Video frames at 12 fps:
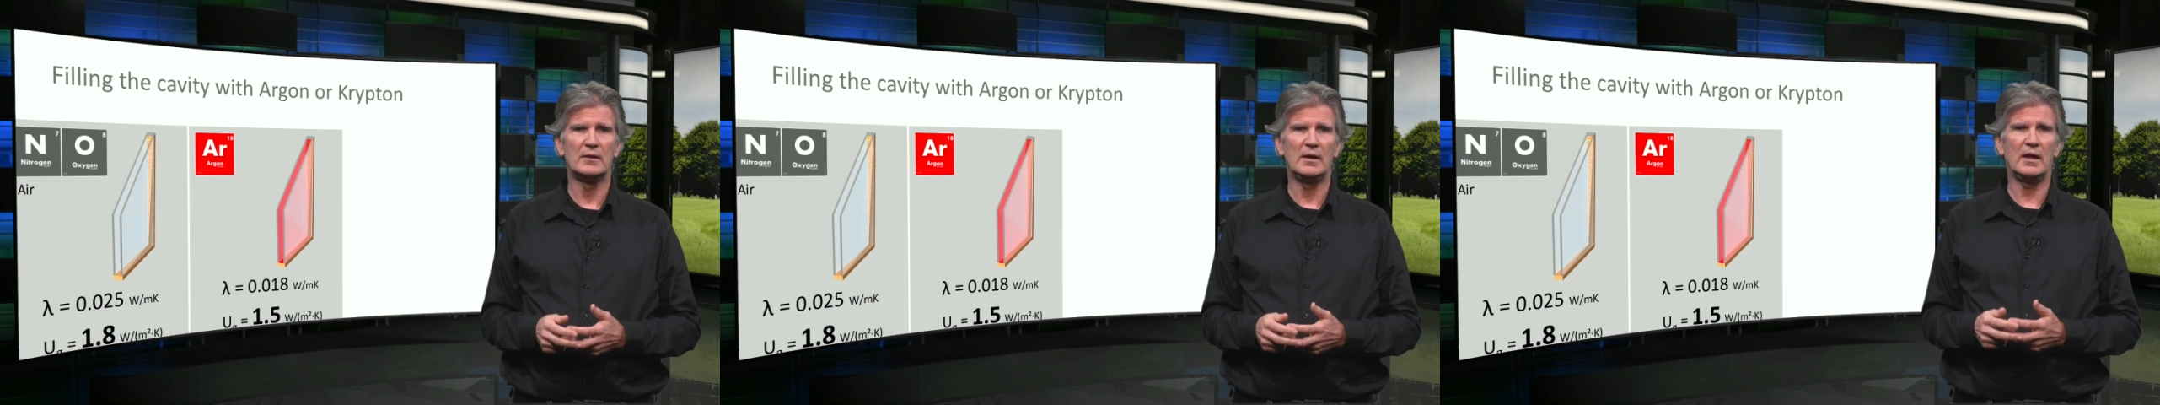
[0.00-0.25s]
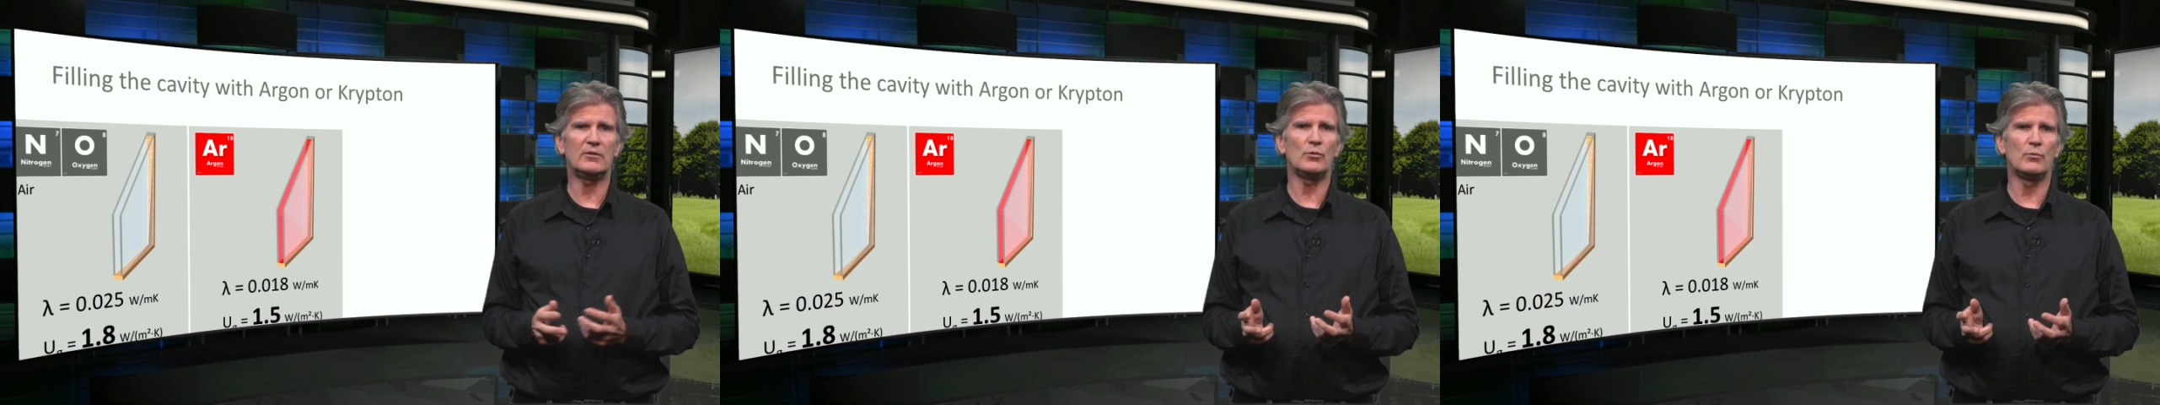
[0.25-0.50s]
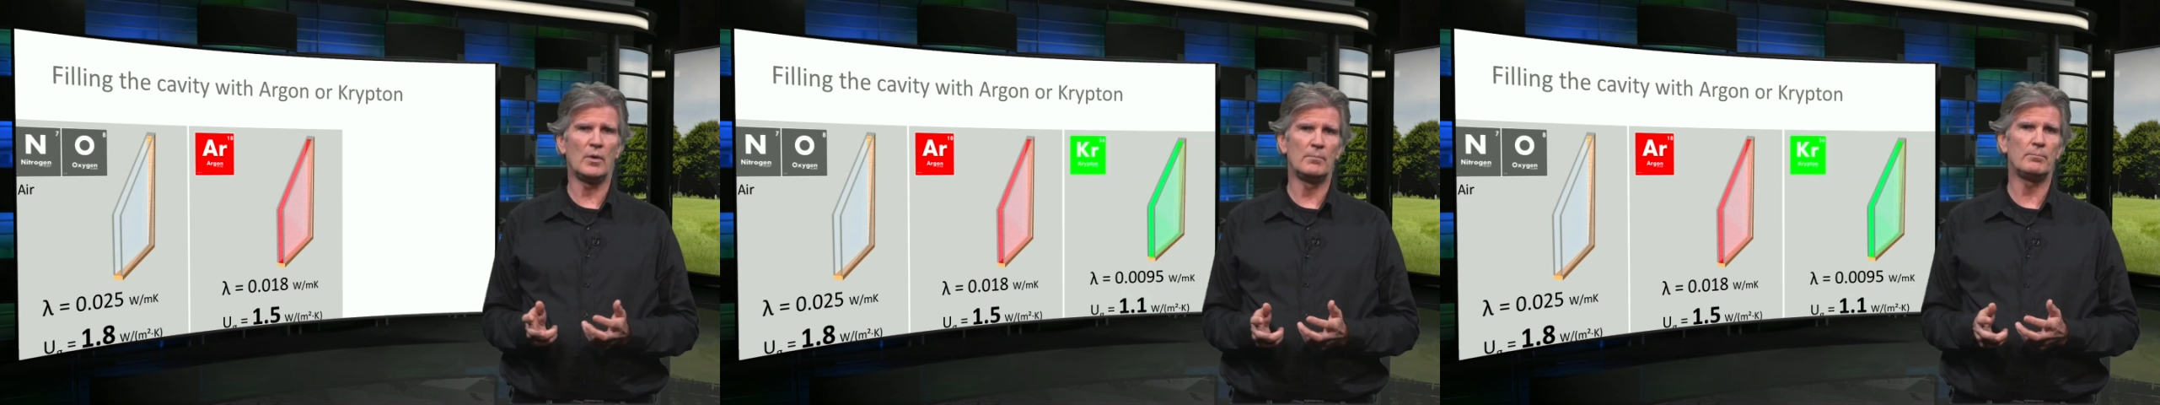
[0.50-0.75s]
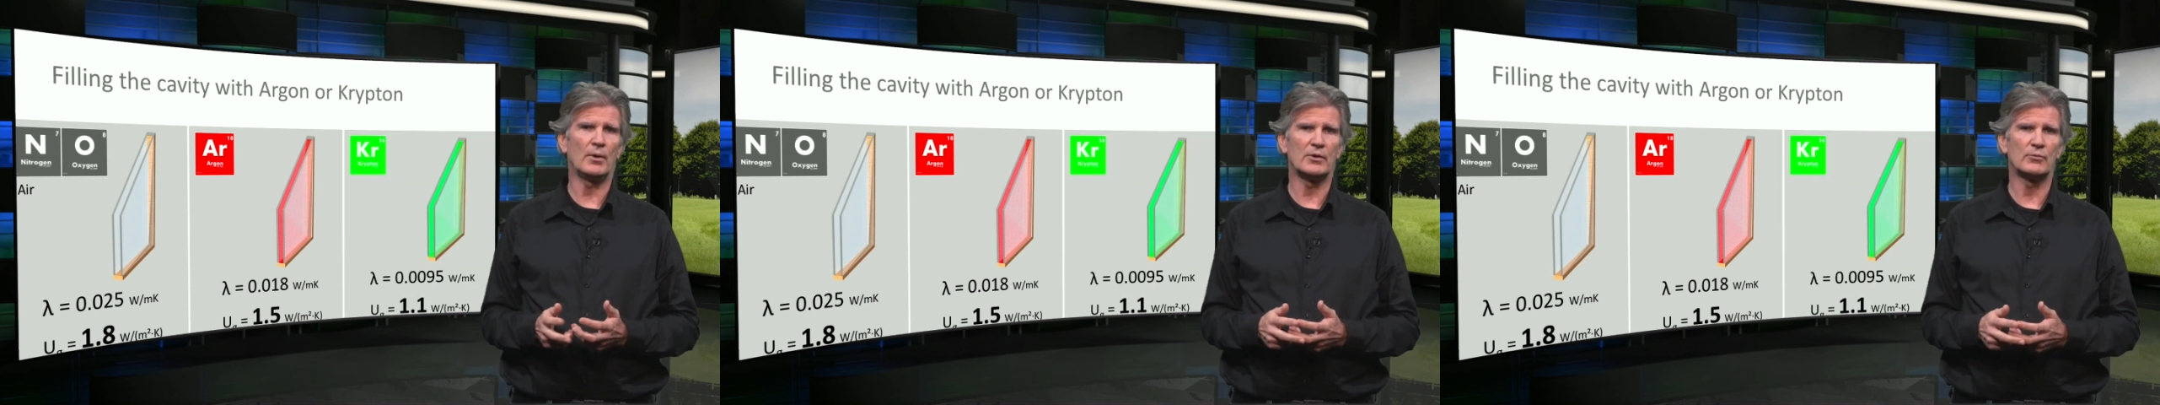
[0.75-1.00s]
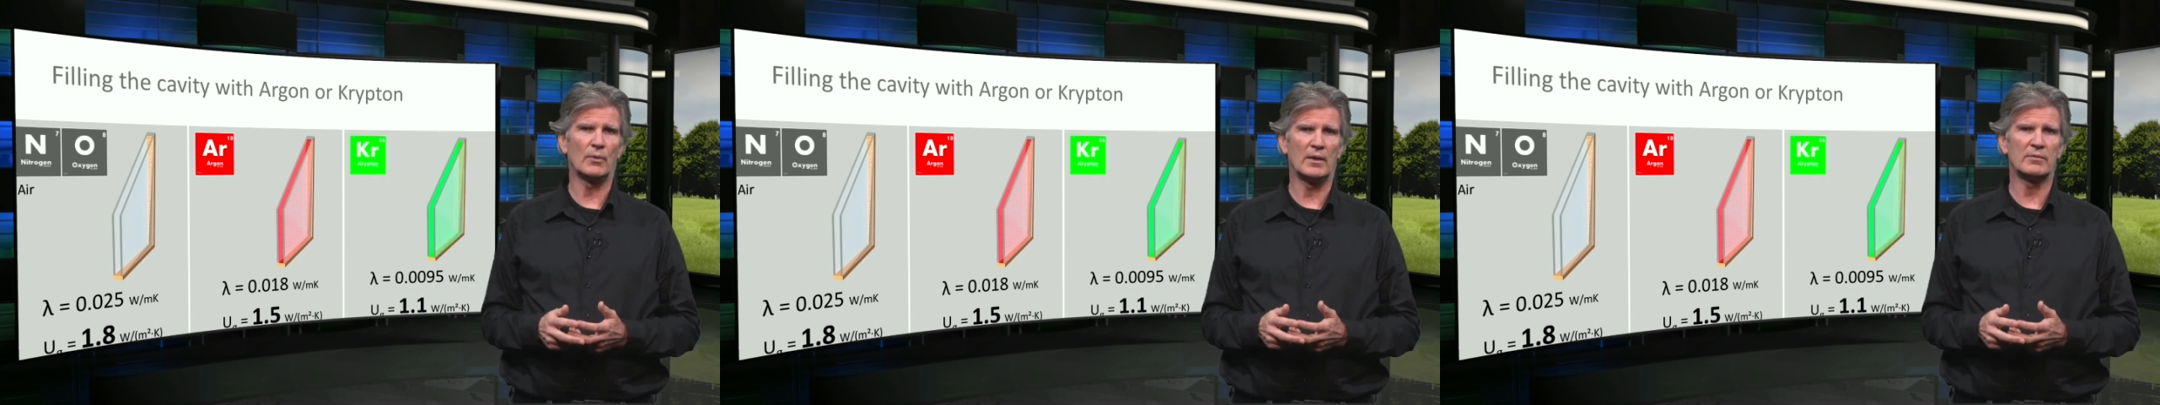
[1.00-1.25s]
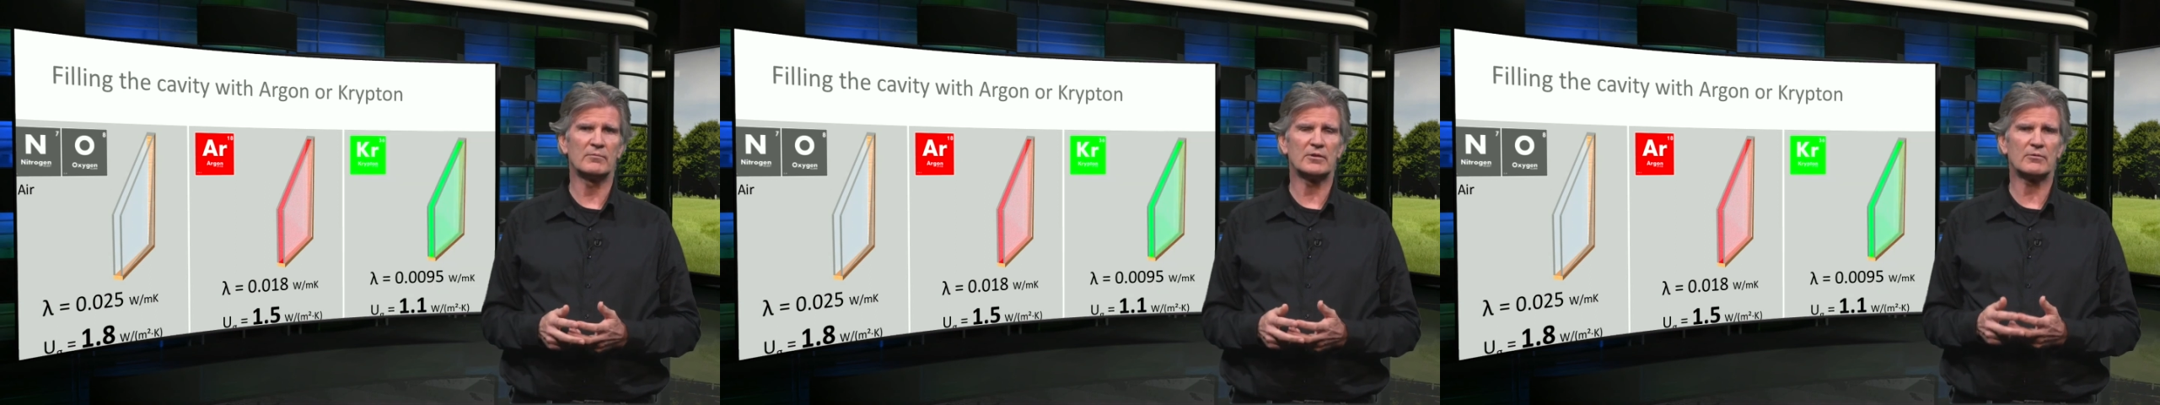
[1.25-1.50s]
and to
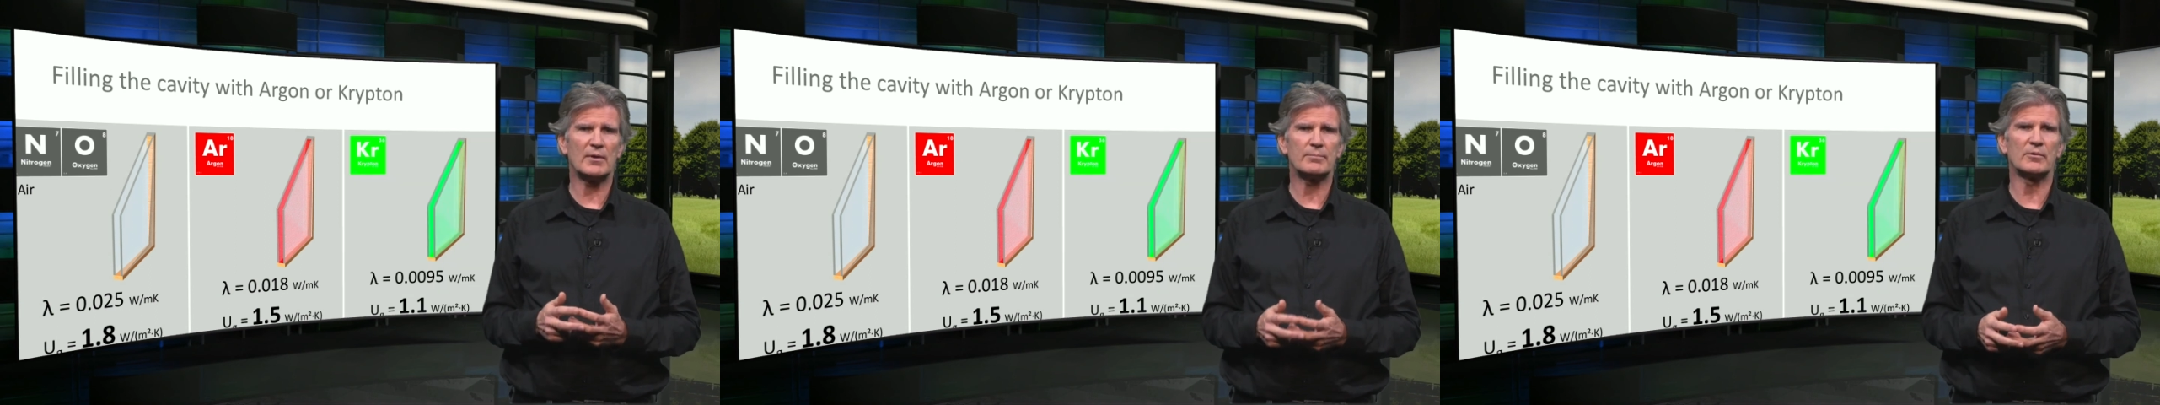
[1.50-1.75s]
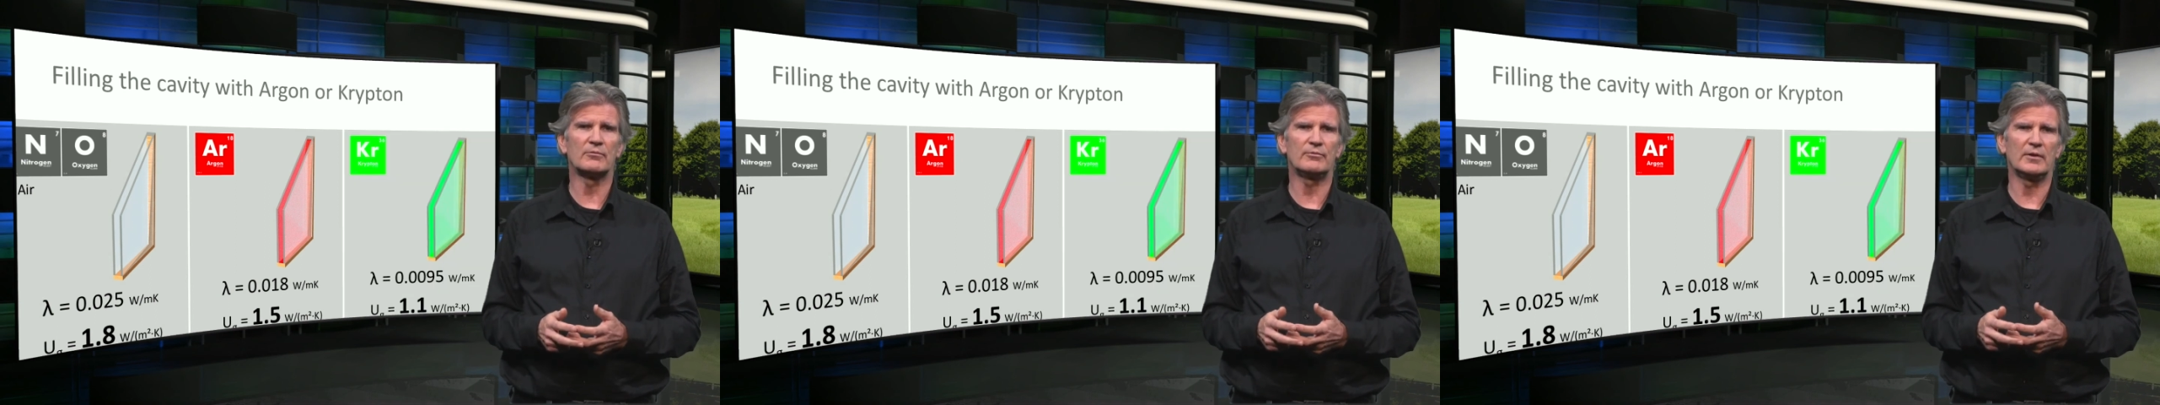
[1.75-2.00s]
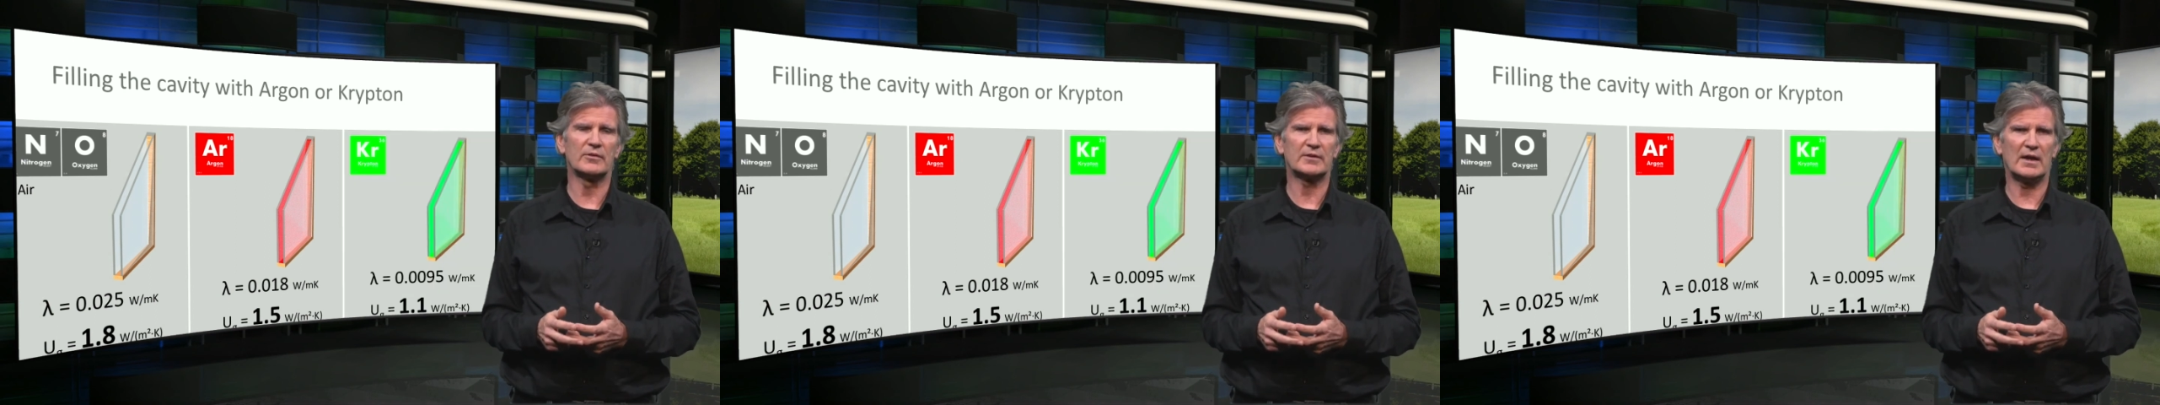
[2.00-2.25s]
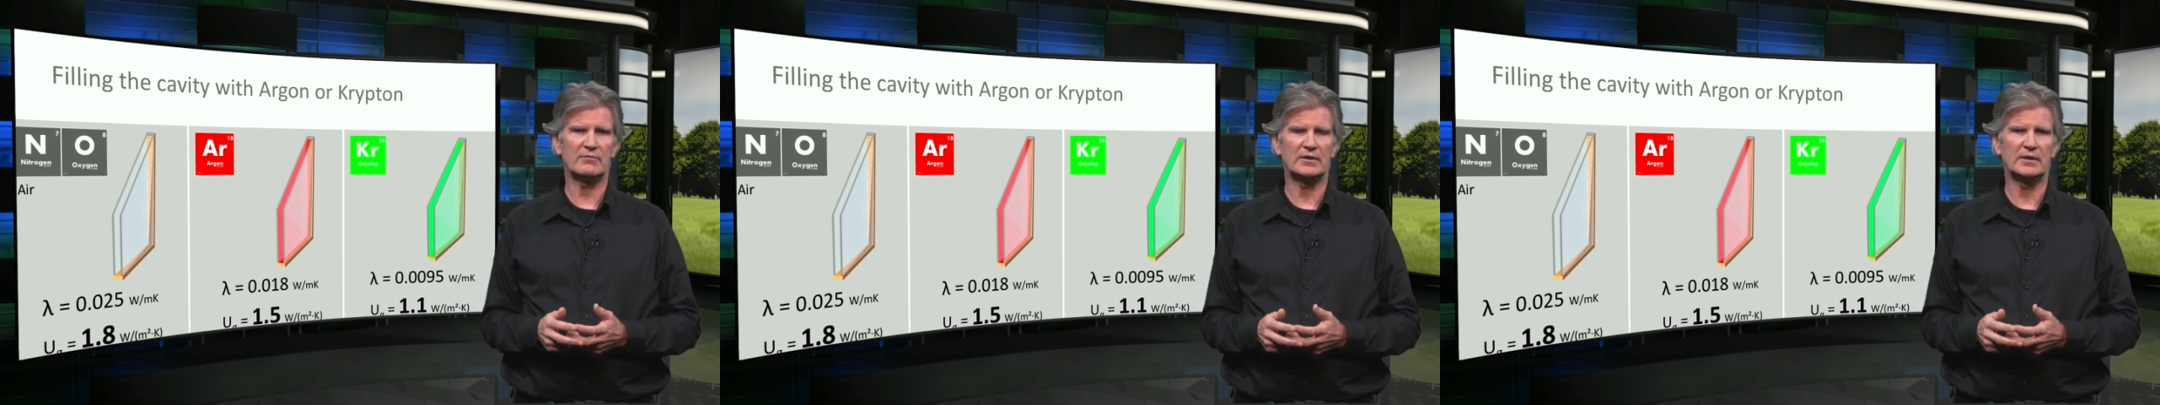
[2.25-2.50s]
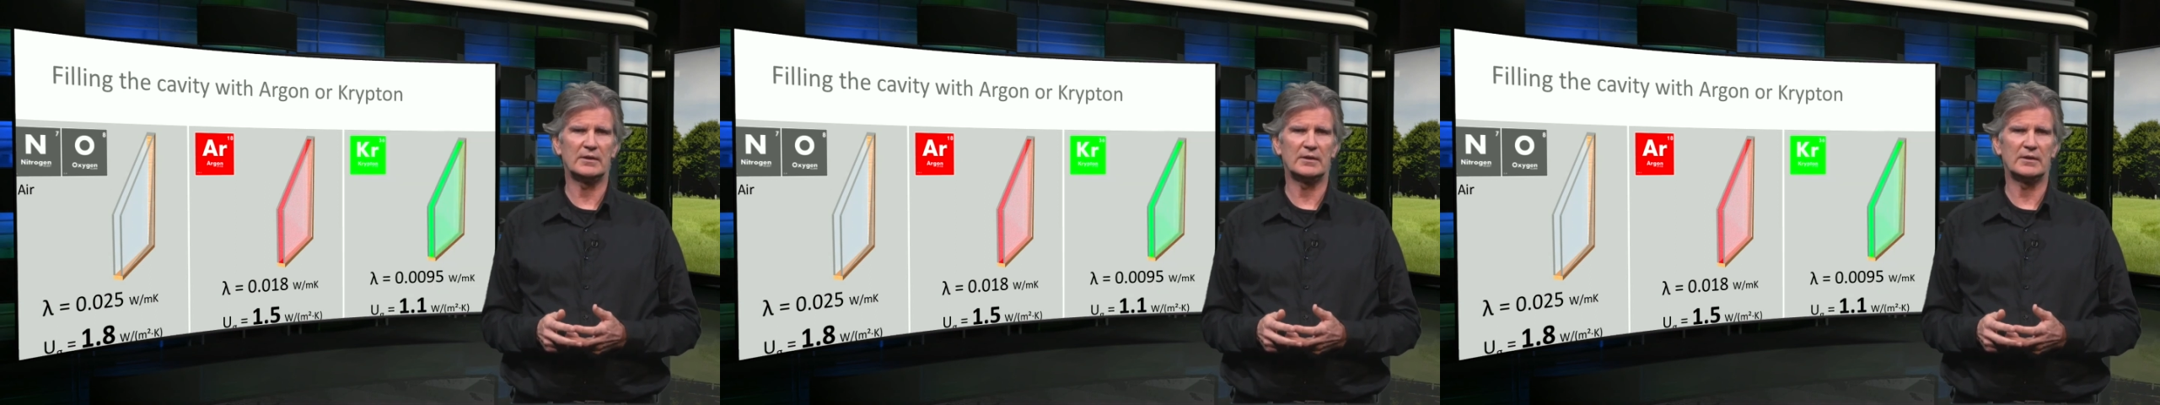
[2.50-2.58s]
1.1 with a krypton-filled cavity.